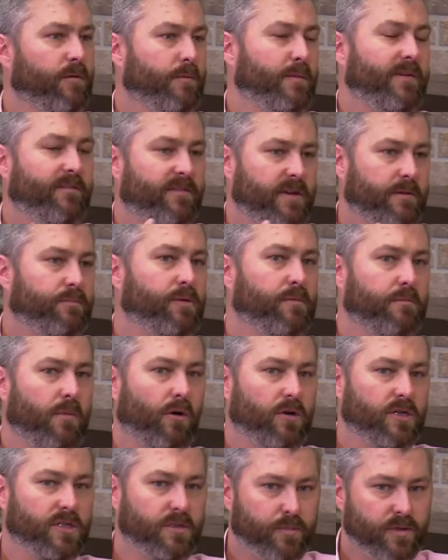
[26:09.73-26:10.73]
from an event
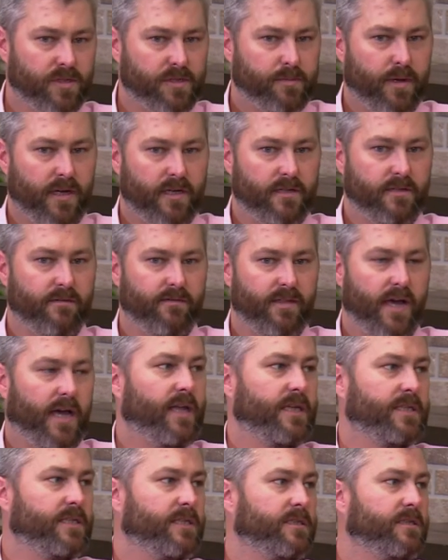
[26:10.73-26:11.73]
promoter's perspective,
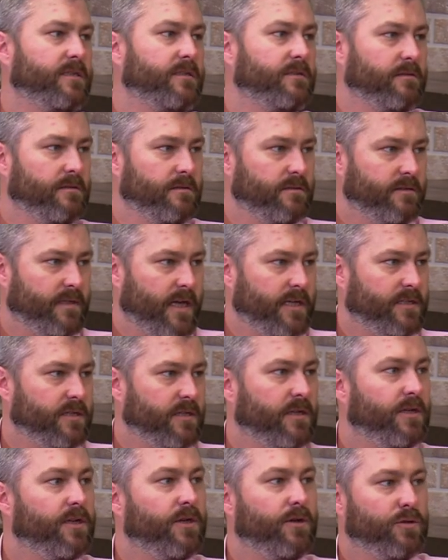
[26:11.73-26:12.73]
that is huge. That's
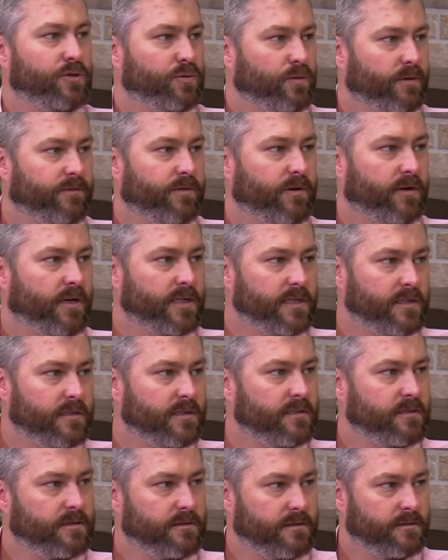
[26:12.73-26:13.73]
a huge one for us.
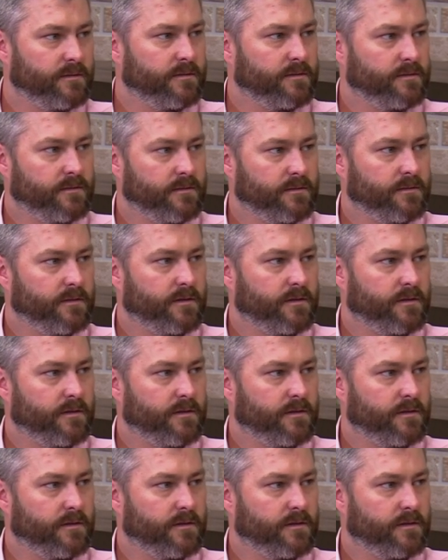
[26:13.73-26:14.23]
Right. Absolutely.